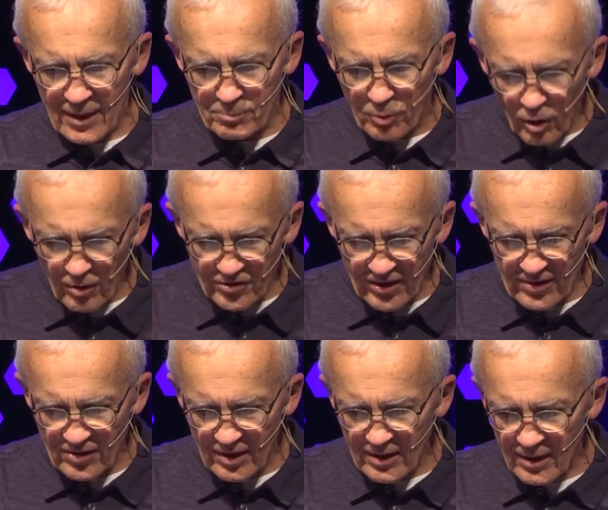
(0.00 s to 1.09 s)
And Paul
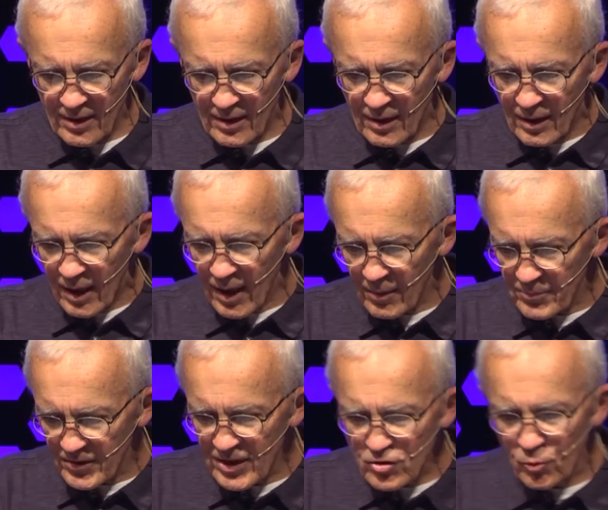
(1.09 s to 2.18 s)
says it
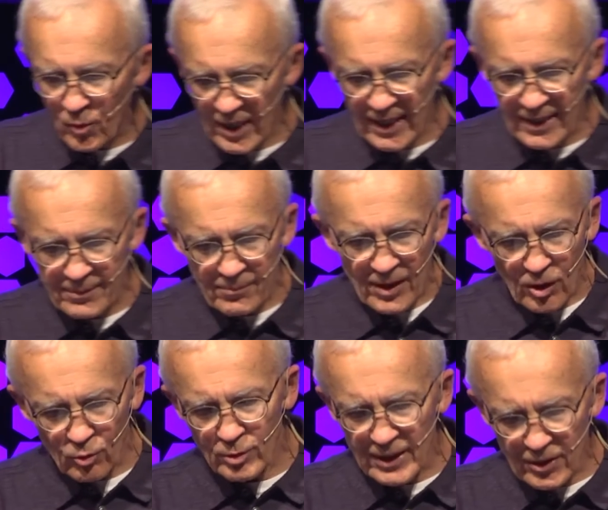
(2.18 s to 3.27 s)
this way
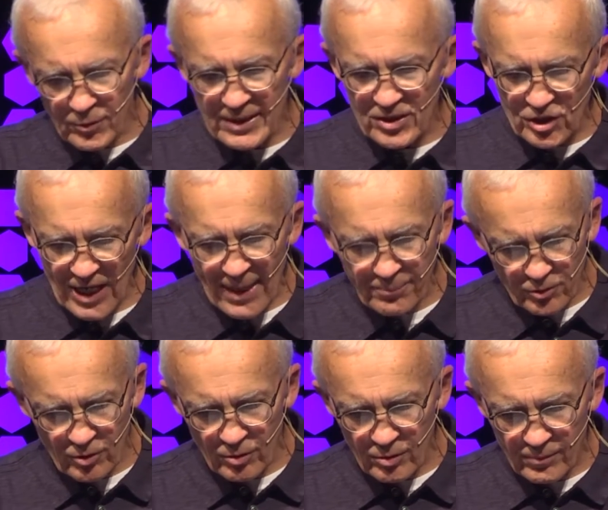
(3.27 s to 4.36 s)
earlier in the
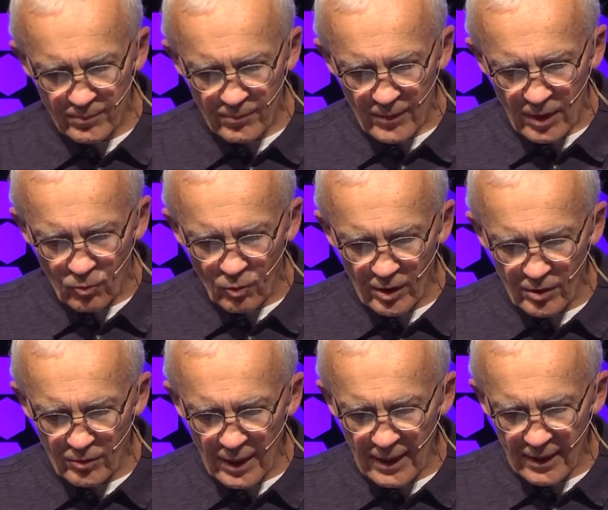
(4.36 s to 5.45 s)
chapter,
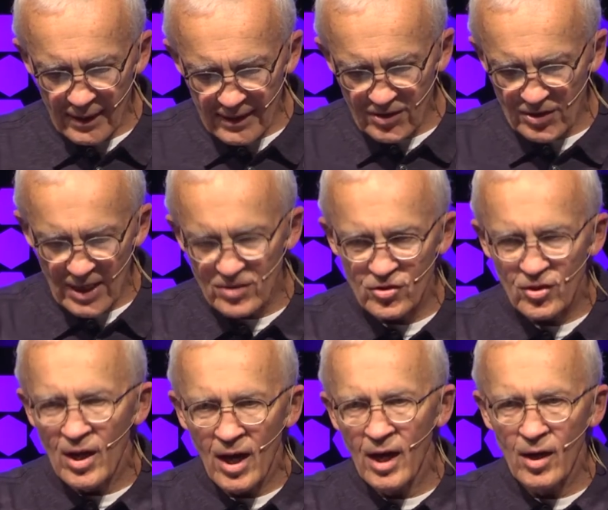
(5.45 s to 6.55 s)
where he
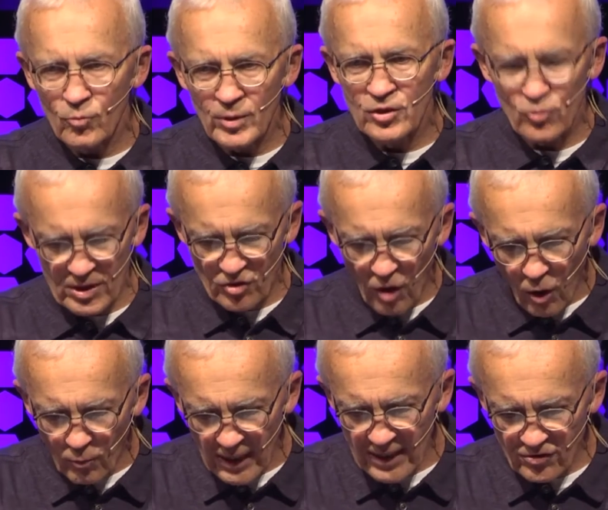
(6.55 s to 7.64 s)
says, rejoice
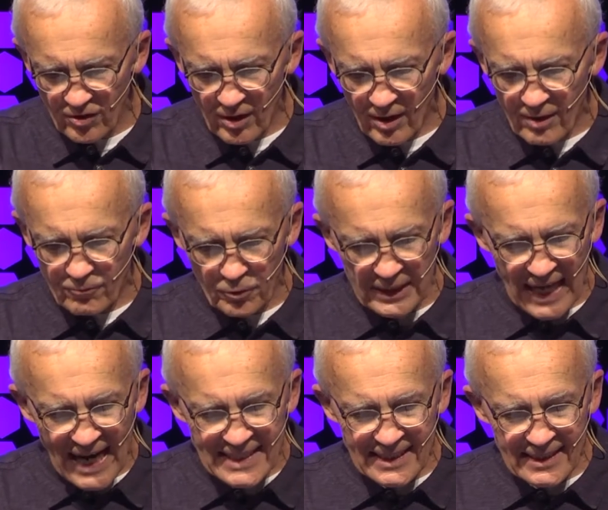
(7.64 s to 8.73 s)
always, for
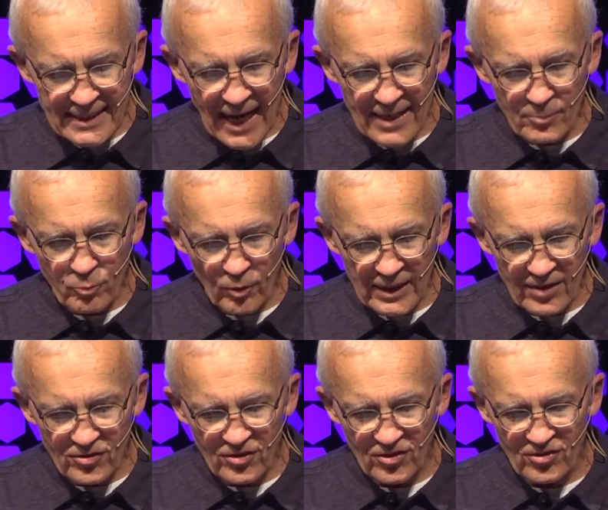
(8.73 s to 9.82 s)
God did not appoint
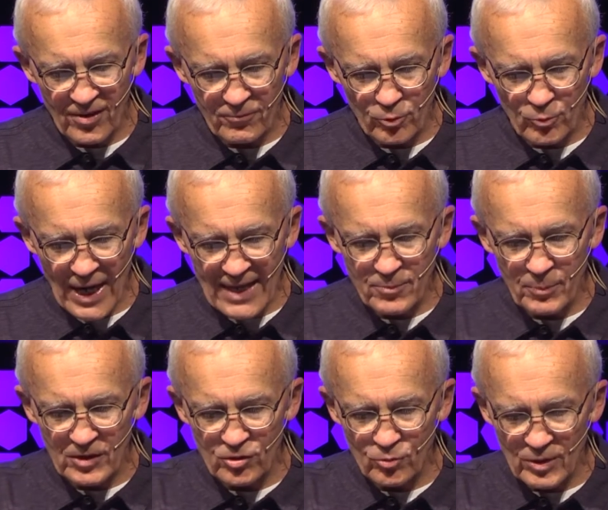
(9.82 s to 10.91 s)
us to suffer wrath,
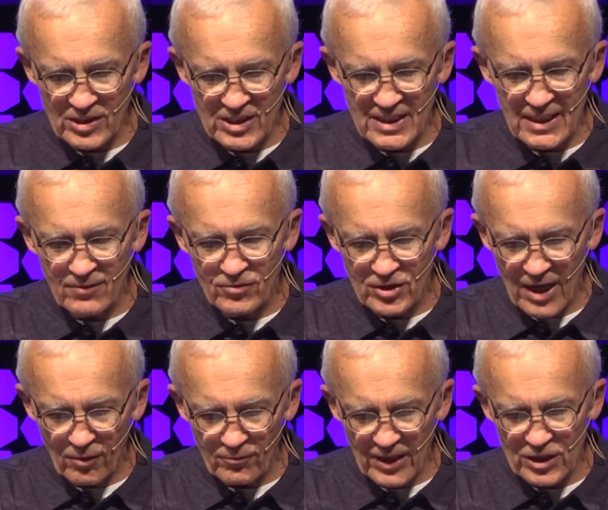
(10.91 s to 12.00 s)
but to receive
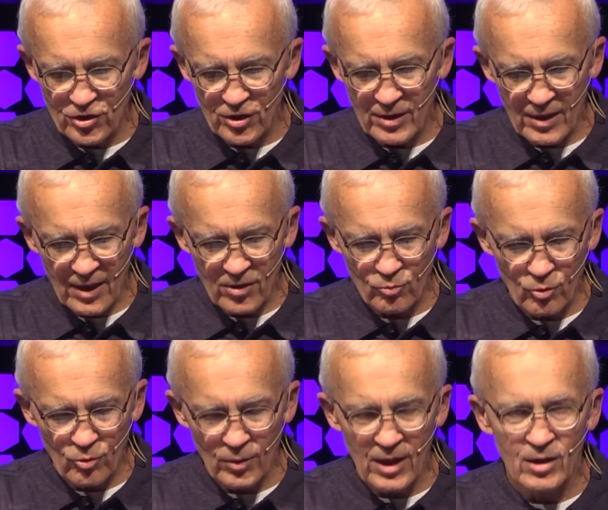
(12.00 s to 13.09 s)
salvation
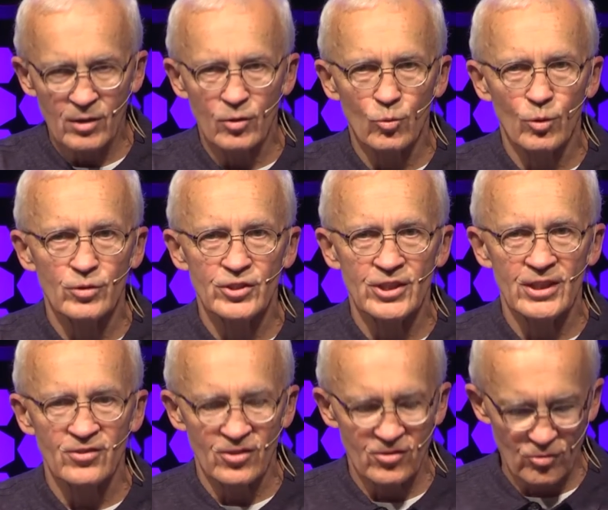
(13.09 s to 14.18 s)
through our Lord
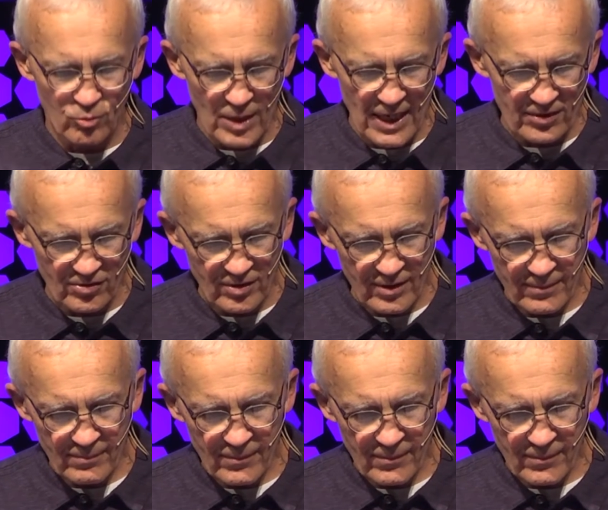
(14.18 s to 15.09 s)
Jesus Christ.